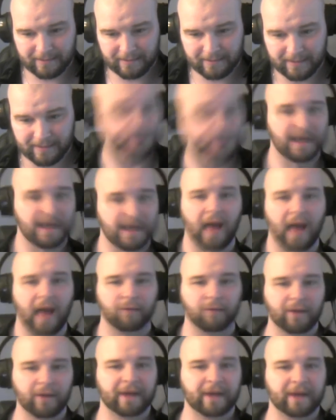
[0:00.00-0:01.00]
That's it. I
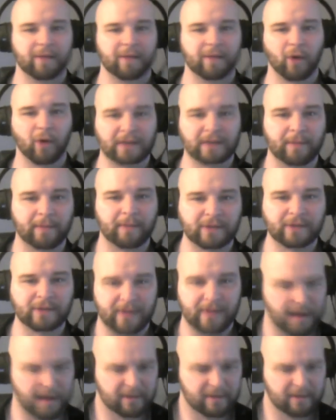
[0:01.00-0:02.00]
don't really need more examples
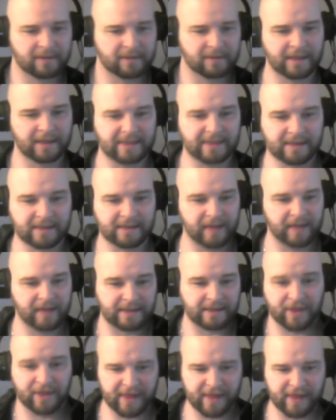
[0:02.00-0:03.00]
than that.
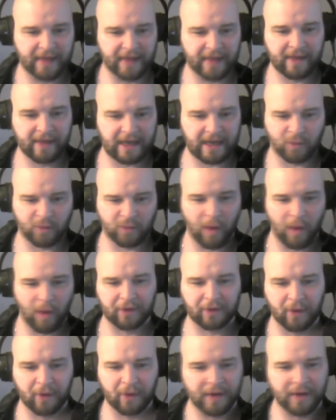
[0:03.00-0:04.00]
It's a thing that is well
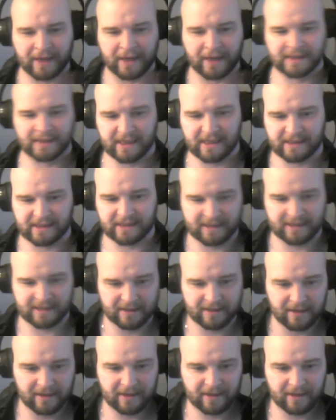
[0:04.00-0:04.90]
known and exists.